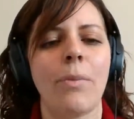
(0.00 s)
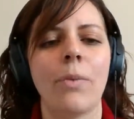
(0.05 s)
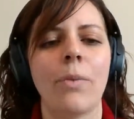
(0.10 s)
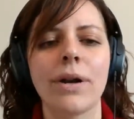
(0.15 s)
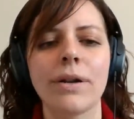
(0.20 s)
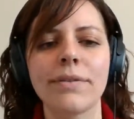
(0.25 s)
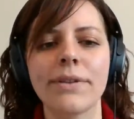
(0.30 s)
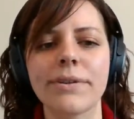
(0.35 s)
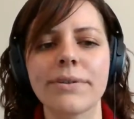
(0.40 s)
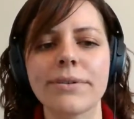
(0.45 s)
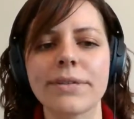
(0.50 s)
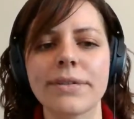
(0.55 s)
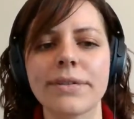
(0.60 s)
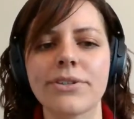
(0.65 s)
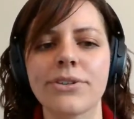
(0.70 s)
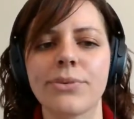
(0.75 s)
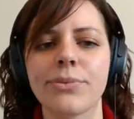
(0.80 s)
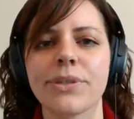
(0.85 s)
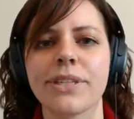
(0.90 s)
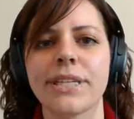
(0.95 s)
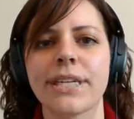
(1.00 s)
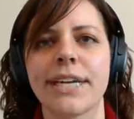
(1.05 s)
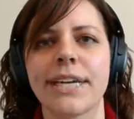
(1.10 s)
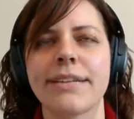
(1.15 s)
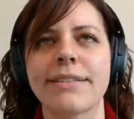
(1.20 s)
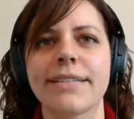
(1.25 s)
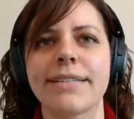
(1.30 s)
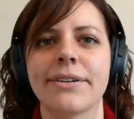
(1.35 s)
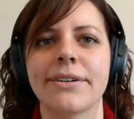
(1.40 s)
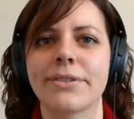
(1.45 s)
One of those is to
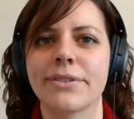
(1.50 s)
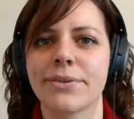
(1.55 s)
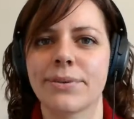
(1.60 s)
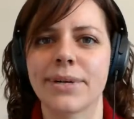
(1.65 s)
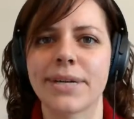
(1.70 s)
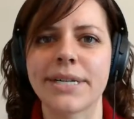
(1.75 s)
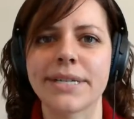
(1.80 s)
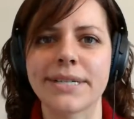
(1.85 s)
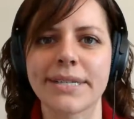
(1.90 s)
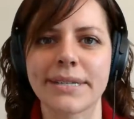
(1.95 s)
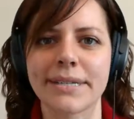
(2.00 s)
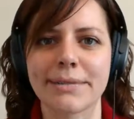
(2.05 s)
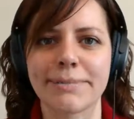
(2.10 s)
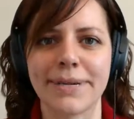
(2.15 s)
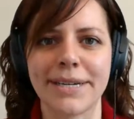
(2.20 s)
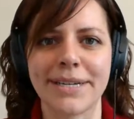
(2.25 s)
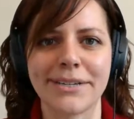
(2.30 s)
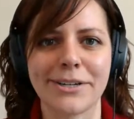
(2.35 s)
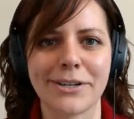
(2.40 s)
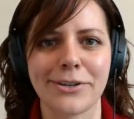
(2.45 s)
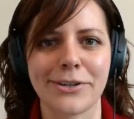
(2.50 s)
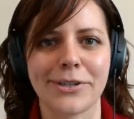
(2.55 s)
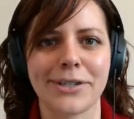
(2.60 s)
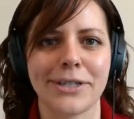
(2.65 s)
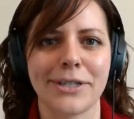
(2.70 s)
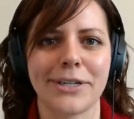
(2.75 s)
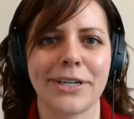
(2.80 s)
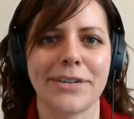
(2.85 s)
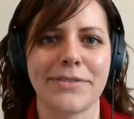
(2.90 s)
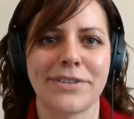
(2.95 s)
really tell stories that speak to your
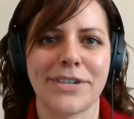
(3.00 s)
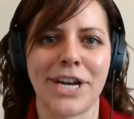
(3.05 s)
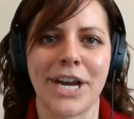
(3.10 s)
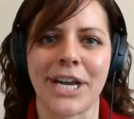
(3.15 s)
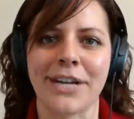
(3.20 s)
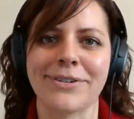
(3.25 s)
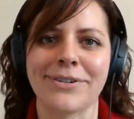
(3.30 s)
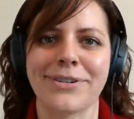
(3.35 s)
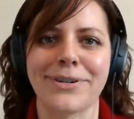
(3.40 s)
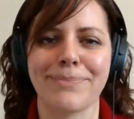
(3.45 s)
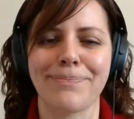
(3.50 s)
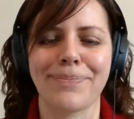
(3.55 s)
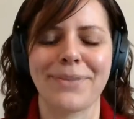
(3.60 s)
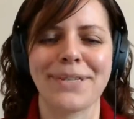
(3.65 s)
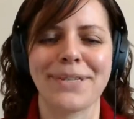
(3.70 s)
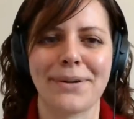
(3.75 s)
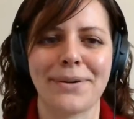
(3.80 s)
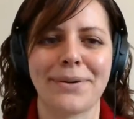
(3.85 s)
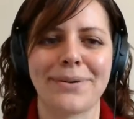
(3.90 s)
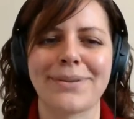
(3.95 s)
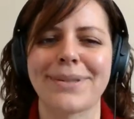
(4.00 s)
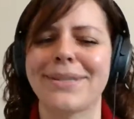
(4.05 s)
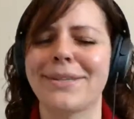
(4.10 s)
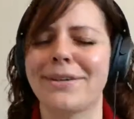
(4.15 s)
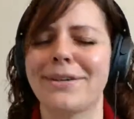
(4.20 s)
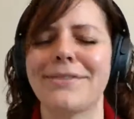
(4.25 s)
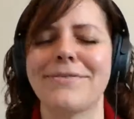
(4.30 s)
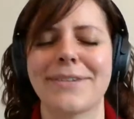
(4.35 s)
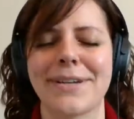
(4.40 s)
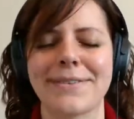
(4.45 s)
theory of change. So
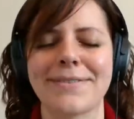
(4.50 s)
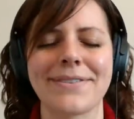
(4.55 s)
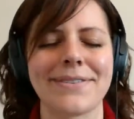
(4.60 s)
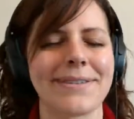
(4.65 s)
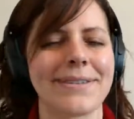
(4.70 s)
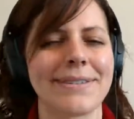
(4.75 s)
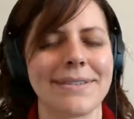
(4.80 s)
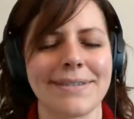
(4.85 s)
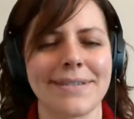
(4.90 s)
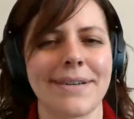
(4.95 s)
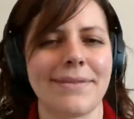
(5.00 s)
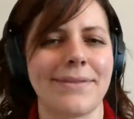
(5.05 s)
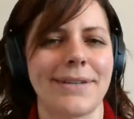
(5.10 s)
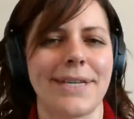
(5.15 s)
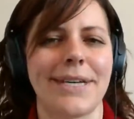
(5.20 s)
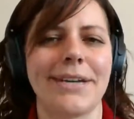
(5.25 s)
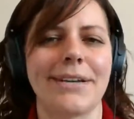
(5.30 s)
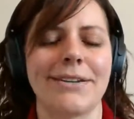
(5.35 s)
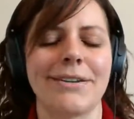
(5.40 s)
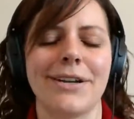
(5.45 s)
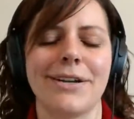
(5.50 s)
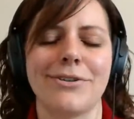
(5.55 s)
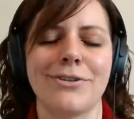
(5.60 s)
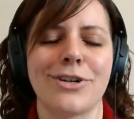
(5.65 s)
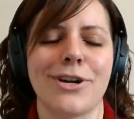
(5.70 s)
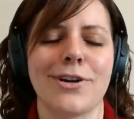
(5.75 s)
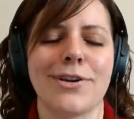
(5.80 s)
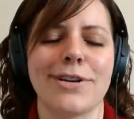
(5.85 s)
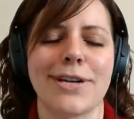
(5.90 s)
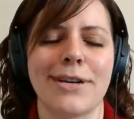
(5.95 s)
theory of change is definitely a
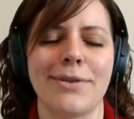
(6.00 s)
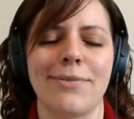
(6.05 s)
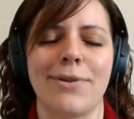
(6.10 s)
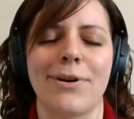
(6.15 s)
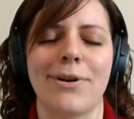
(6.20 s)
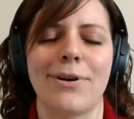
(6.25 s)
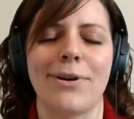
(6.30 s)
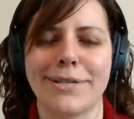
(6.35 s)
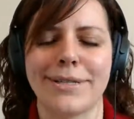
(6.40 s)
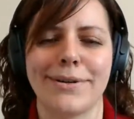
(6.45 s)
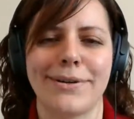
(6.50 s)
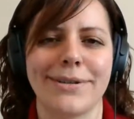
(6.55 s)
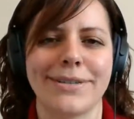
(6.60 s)
jargony word,